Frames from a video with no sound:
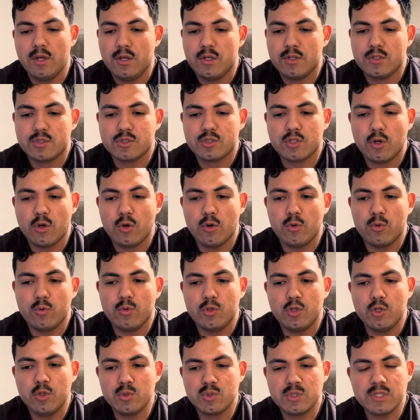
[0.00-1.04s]
So
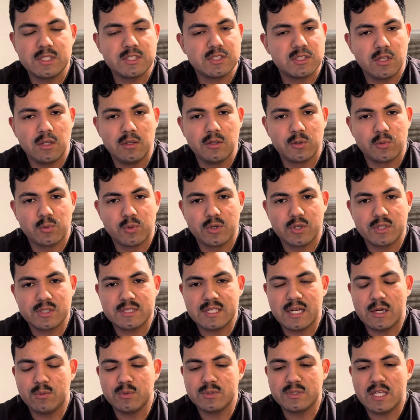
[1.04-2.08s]
using SolidWorks,
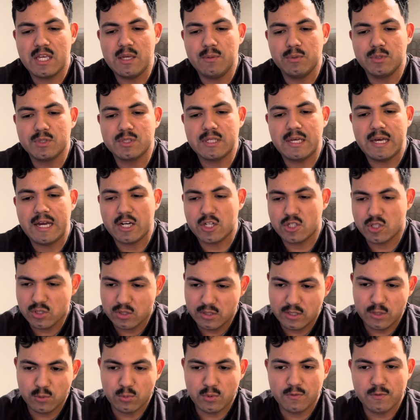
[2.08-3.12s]
I was able to
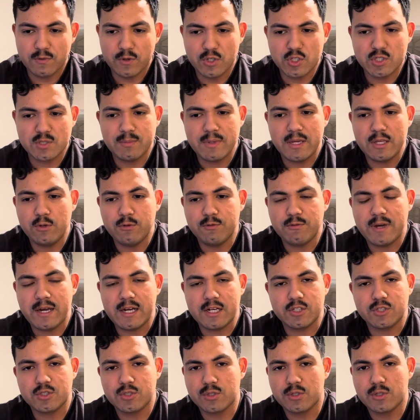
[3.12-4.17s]
actually reverse
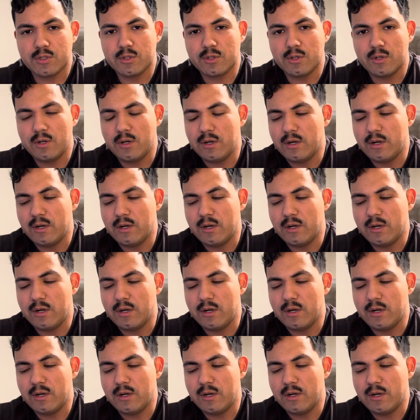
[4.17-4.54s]
manufacture